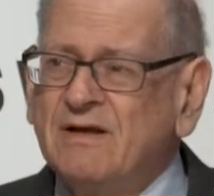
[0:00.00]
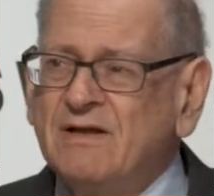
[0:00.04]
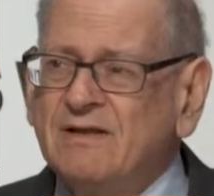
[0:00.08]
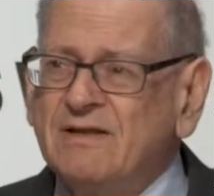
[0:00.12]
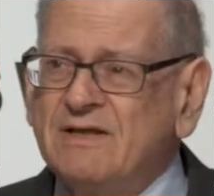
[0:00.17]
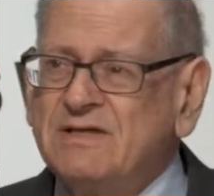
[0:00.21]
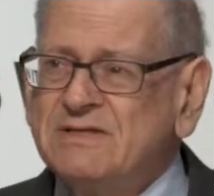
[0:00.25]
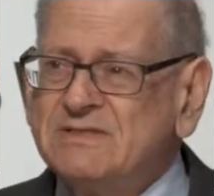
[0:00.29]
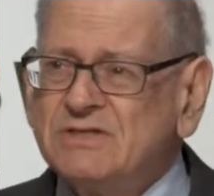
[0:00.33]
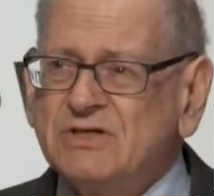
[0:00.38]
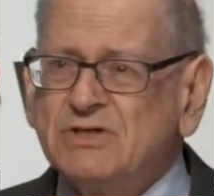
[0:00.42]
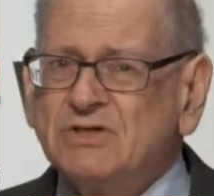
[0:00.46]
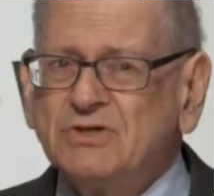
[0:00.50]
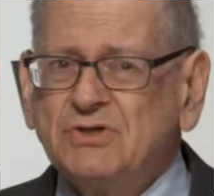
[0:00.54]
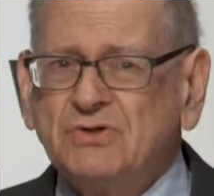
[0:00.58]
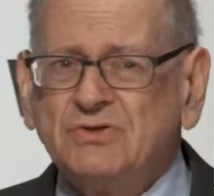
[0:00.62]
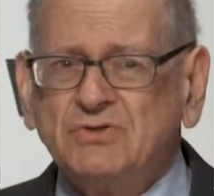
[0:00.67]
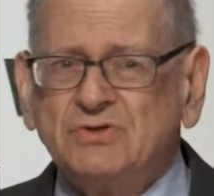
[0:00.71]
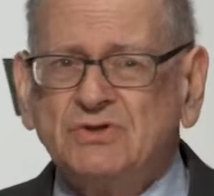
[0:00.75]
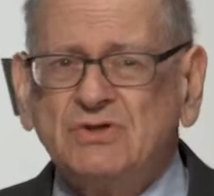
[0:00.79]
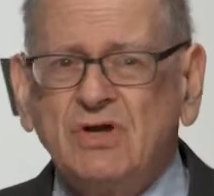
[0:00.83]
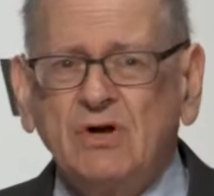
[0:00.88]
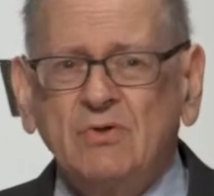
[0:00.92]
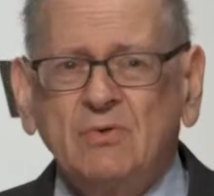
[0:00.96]
these
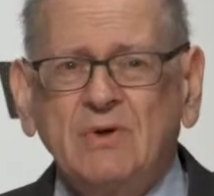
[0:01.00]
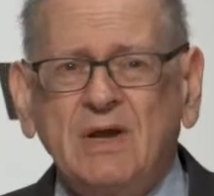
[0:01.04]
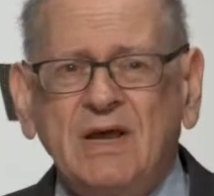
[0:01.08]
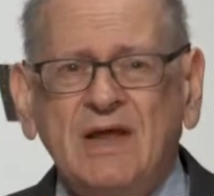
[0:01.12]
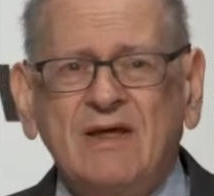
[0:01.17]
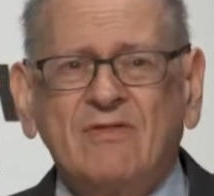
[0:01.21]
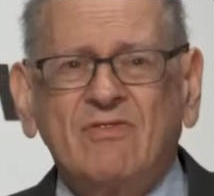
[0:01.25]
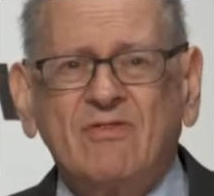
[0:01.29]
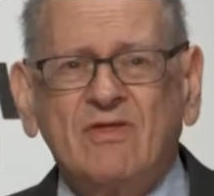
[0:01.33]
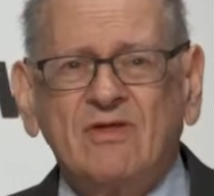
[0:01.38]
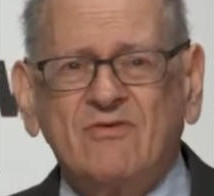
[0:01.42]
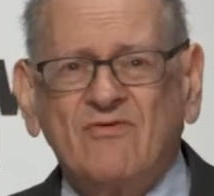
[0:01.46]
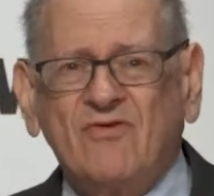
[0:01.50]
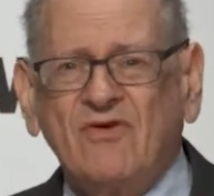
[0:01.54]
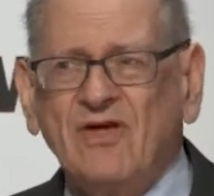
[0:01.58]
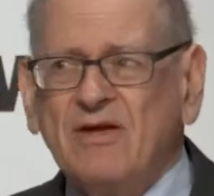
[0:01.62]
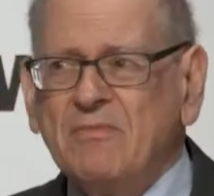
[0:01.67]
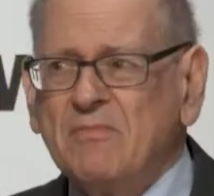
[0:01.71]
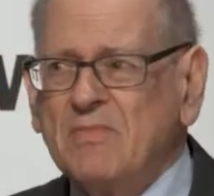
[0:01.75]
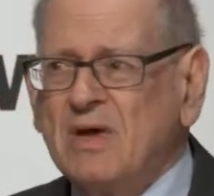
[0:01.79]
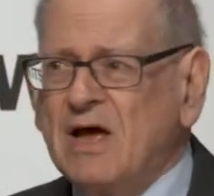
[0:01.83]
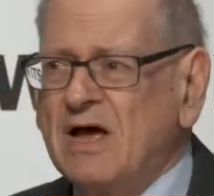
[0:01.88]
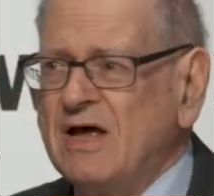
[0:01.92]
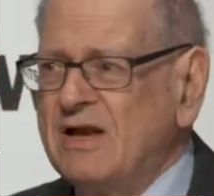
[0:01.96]
issues don't get the
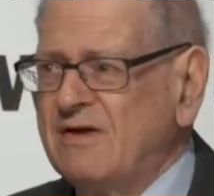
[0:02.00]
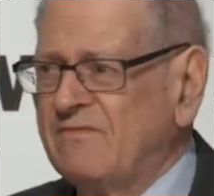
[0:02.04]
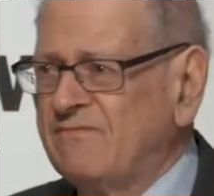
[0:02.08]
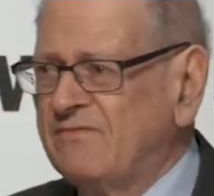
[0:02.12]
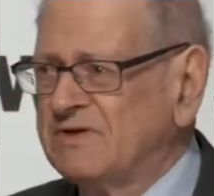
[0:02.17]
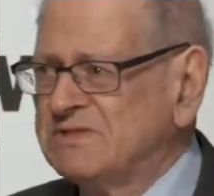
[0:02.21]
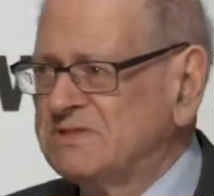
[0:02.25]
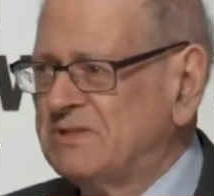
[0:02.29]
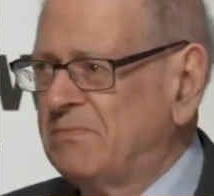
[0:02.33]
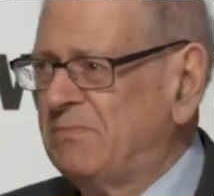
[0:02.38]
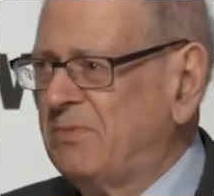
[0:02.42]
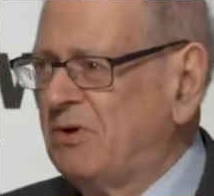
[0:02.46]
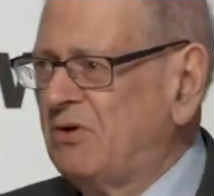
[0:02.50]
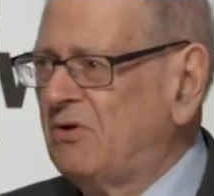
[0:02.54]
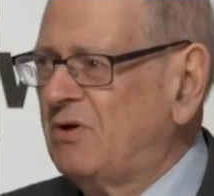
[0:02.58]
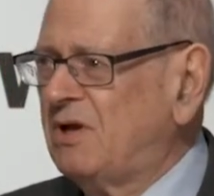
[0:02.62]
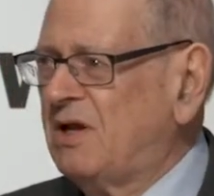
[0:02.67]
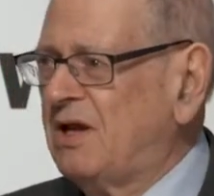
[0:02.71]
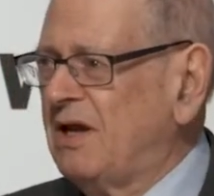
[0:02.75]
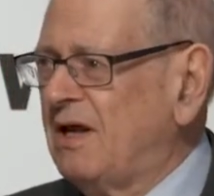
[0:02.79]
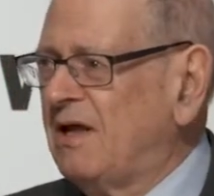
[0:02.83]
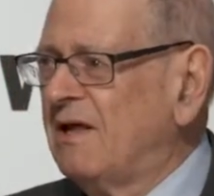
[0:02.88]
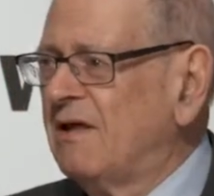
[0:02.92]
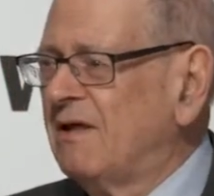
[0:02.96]
same kind of
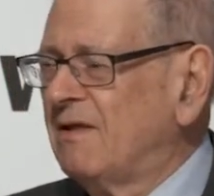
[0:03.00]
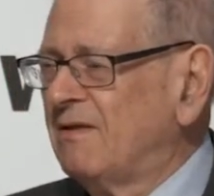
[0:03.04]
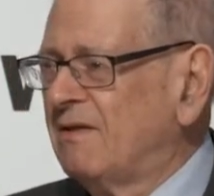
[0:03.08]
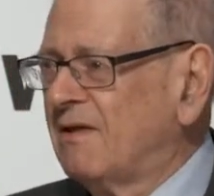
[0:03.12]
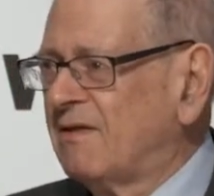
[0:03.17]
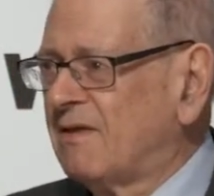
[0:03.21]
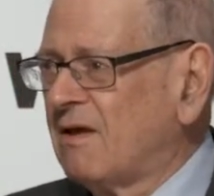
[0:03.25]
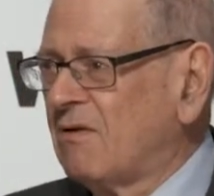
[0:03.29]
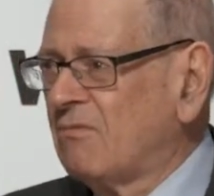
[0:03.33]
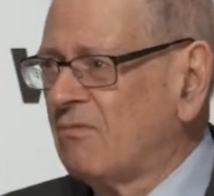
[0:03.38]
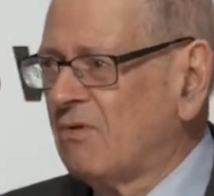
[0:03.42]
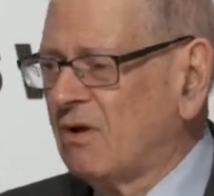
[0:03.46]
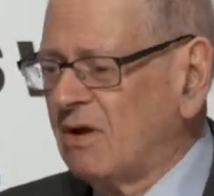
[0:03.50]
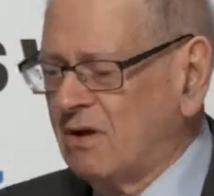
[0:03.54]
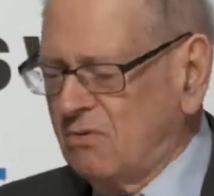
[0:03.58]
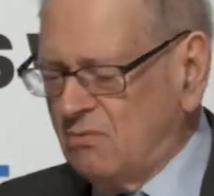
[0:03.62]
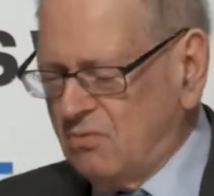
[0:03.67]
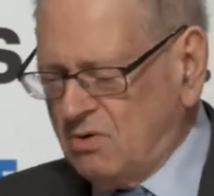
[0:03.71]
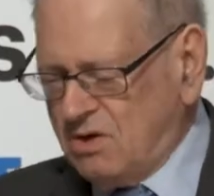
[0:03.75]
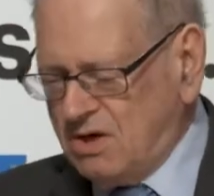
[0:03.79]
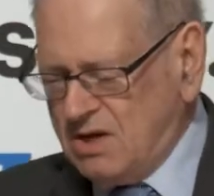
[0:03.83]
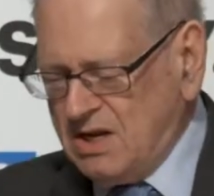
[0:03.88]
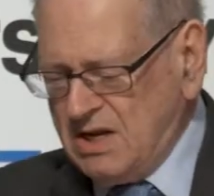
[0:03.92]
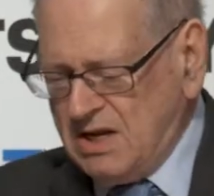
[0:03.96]
visibility that they really
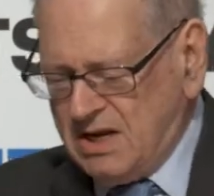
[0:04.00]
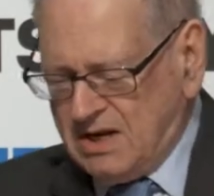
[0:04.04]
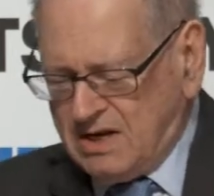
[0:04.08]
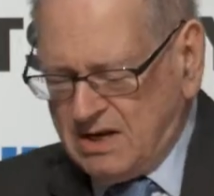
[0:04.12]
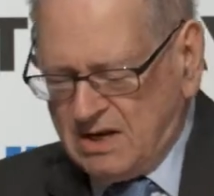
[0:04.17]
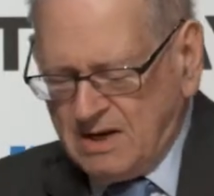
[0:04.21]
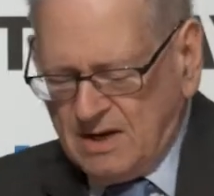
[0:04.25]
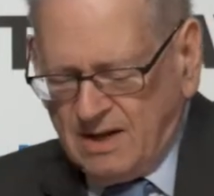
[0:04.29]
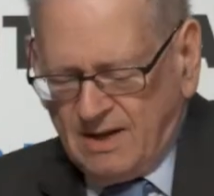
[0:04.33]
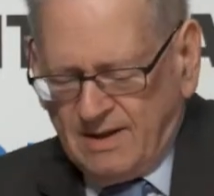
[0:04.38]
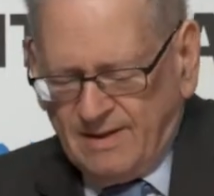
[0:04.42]
would need.